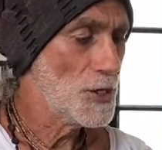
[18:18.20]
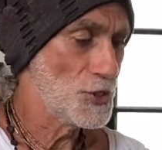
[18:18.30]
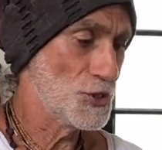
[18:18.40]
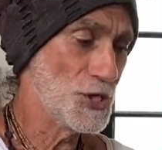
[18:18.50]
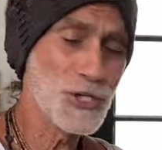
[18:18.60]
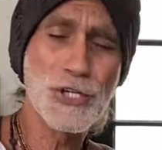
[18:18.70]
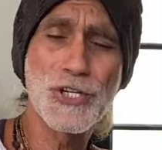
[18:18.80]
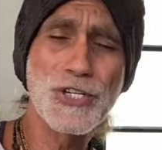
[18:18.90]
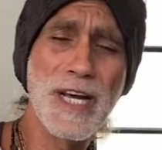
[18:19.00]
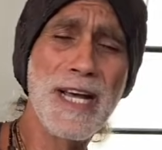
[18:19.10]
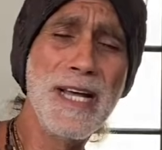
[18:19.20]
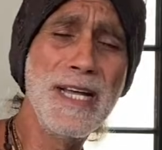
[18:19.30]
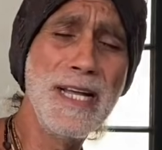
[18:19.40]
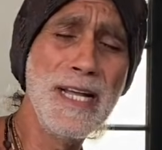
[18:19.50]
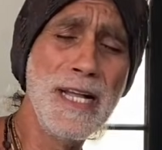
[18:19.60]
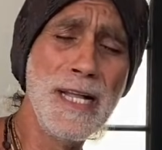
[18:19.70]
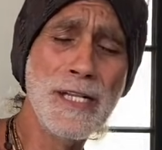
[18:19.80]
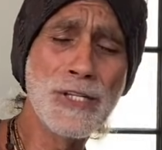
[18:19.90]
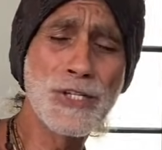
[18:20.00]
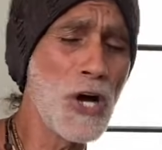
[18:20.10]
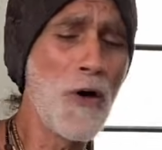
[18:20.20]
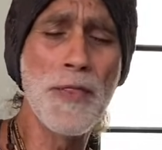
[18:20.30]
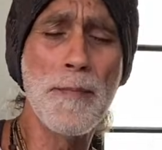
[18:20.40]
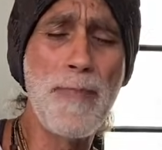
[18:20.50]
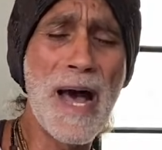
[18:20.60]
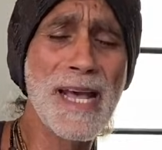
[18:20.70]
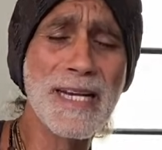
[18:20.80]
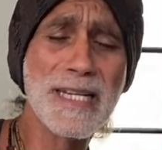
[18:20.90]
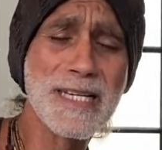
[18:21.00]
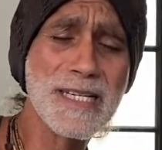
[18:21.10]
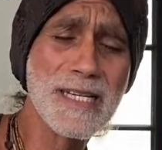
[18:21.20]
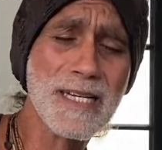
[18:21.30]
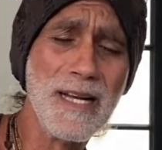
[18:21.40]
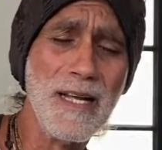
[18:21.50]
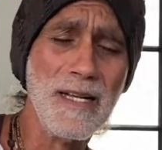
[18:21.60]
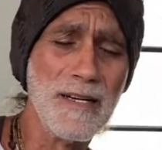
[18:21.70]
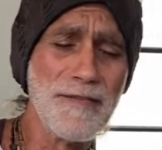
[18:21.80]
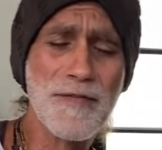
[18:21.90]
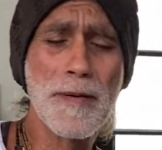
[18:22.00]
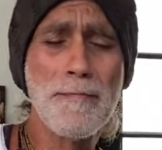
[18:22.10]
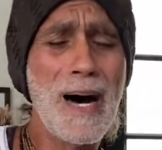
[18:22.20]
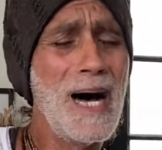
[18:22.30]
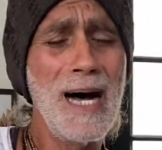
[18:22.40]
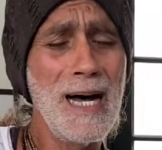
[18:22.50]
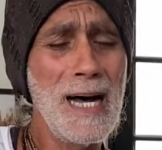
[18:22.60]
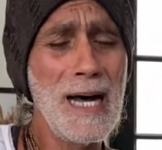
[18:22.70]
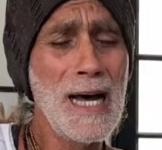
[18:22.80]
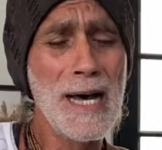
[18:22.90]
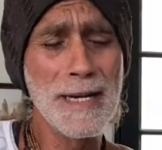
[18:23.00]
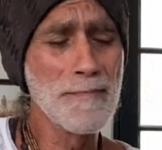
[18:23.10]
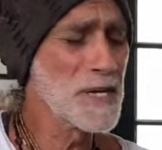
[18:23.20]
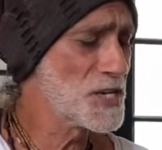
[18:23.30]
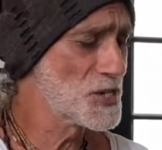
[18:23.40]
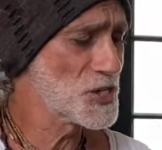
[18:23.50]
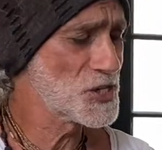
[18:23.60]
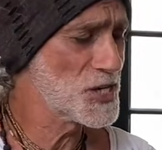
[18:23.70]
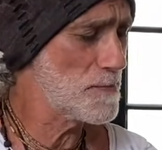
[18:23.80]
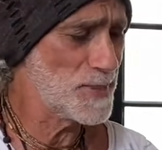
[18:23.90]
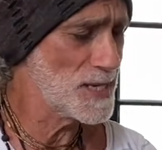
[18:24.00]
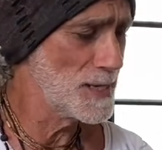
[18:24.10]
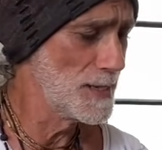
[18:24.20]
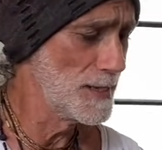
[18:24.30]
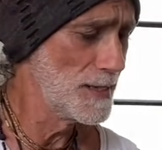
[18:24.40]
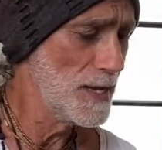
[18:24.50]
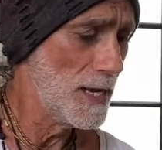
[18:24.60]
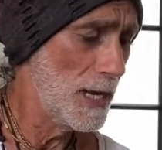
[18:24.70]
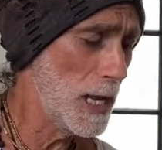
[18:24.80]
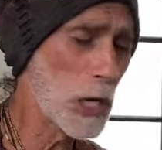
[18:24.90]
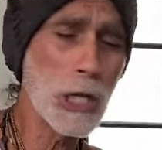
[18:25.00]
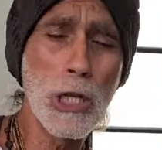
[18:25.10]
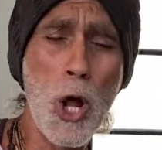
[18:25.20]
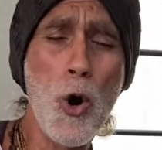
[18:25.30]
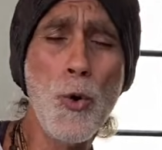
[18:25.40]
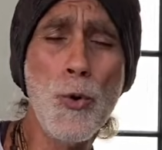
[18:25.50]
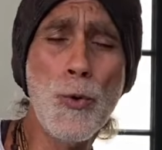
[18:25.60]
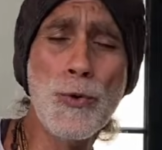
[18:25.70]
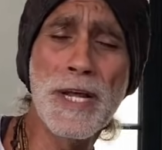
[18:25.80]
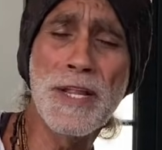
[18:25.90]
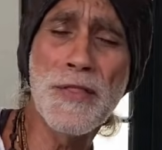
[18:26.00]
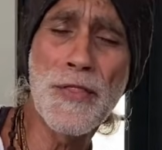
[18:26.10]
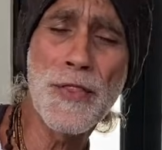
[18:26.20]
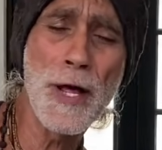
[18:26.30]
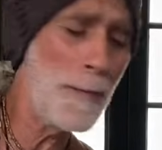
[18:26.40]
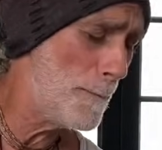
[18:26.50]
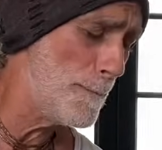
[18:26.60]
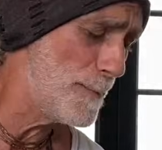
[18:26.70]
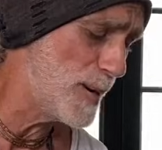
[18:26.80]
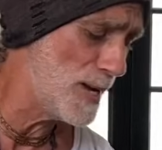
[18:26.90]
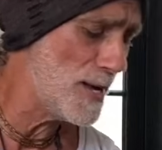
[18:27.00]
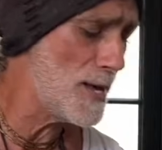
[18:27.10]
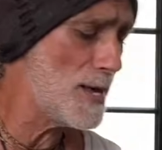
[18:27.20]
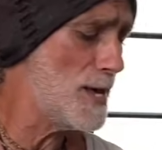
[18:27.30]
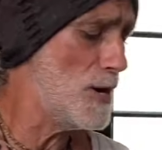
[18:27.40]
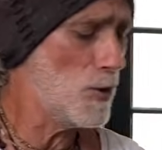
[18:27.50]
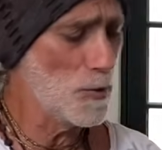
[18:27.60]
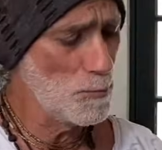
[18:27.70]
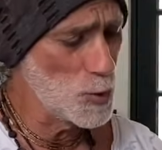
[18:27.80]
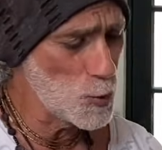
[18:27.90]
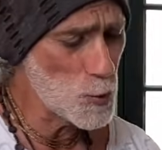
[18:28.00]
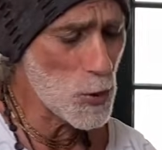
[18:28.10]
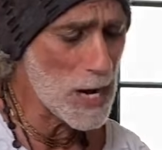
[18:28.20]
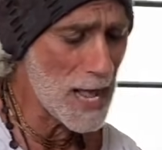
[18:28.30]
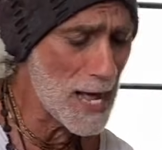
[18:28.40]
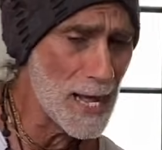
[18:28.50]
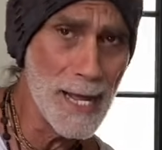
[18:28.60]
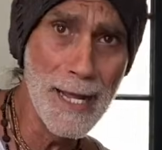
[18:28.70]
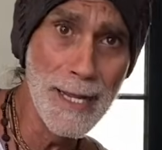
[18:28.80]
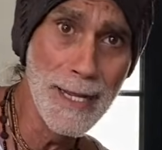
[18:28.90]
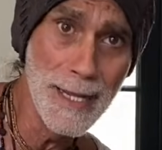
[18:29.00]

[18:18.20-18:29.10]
She stands on the banks of the mighty Mississippi, alone in the pale moonlight,